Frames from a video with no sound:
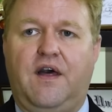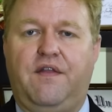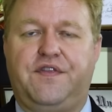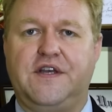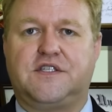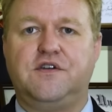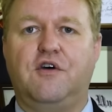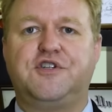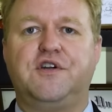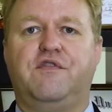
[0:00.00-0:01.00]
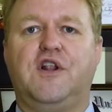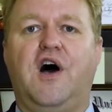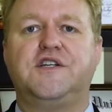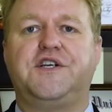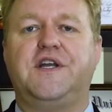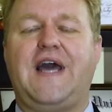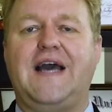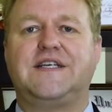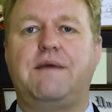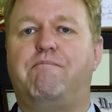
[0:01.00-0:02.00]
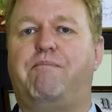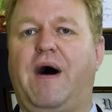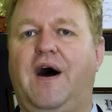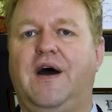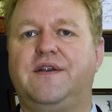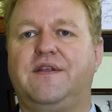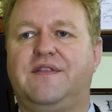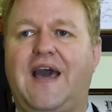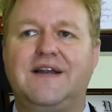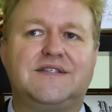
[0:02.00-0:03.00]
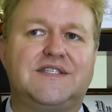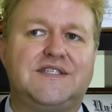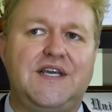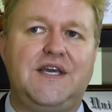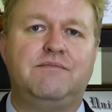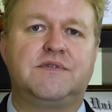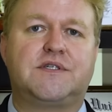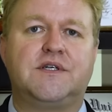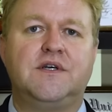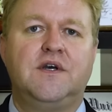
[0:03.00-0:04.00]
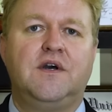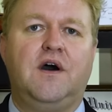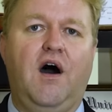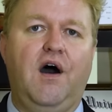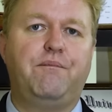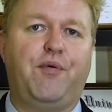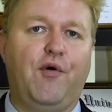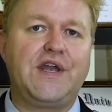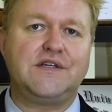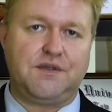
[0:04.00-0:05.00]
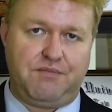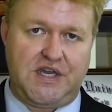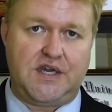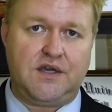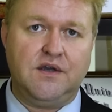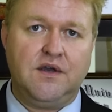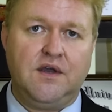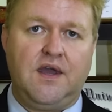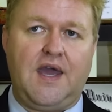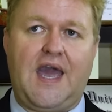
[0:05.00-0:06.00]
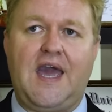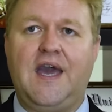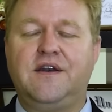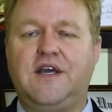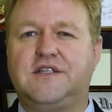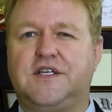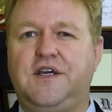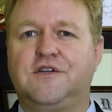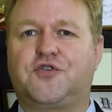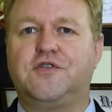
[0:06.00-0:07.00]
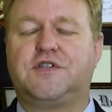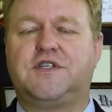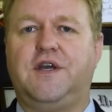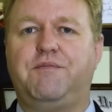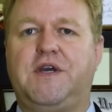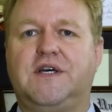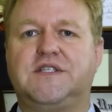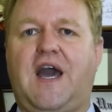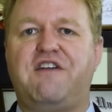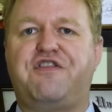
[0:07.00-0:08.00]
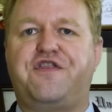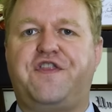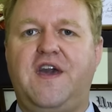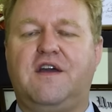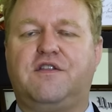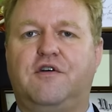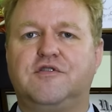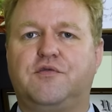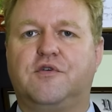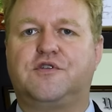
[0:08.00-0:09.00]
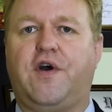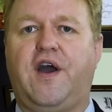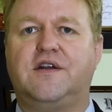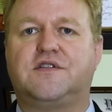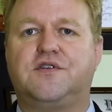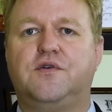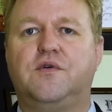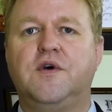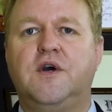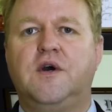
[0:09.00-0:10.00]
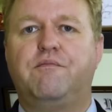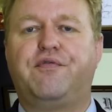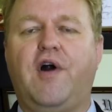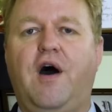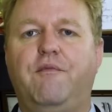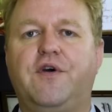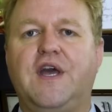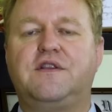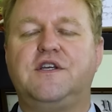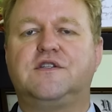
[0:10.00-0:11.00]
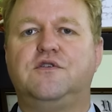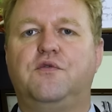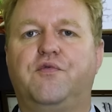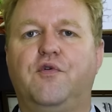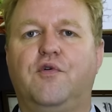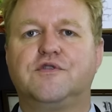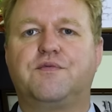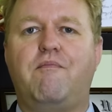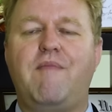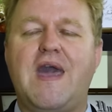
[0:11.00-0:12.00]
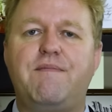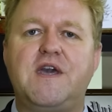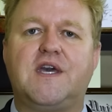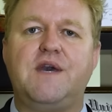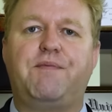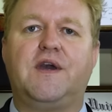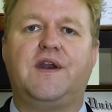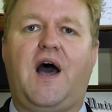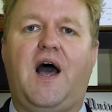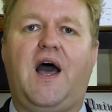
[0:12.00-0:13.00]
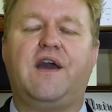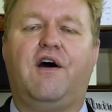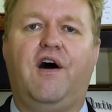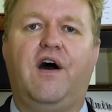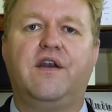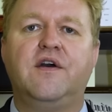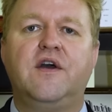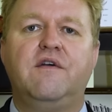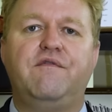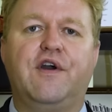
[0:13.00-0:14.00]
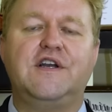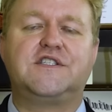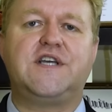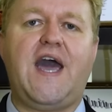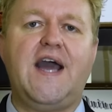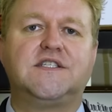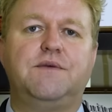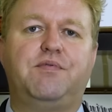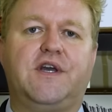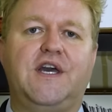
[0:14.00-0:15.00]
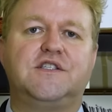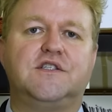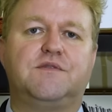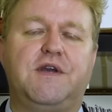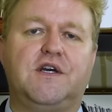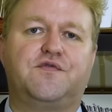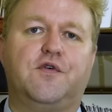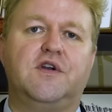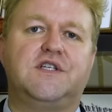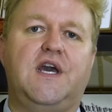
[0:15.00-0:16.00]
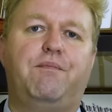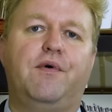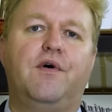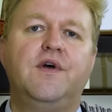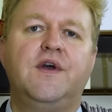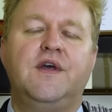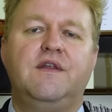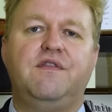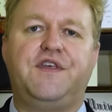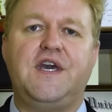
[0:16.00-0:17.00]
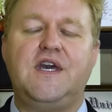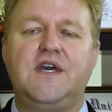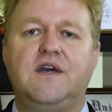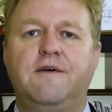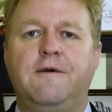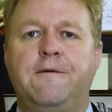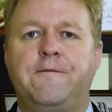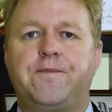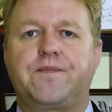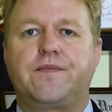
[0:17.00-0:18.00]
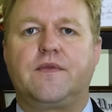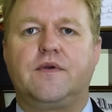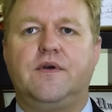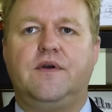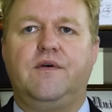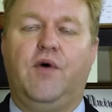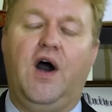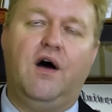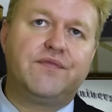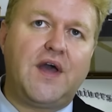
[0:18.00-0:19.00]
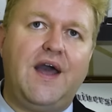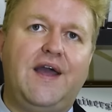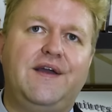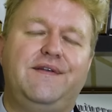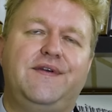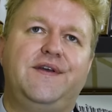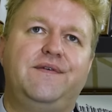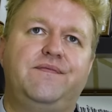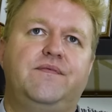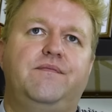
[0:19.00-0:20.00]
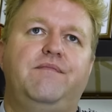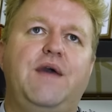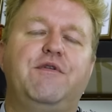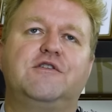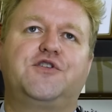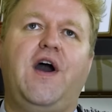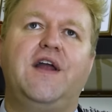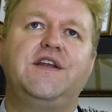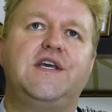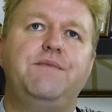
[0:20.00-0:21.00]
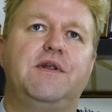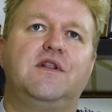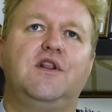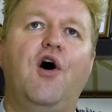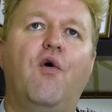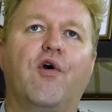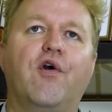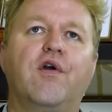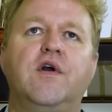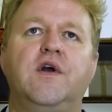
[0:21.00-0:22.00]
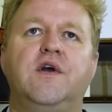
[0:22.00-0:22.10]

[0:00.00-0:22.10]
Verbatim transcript: uh, this notion of lodging it as a bond that seems on point to me. And it's interesting because I think those who are trying to promulgate these new rules may be keeping an eye on various tax implications because, for example, the, well, it, maybe they're trying to keep it lower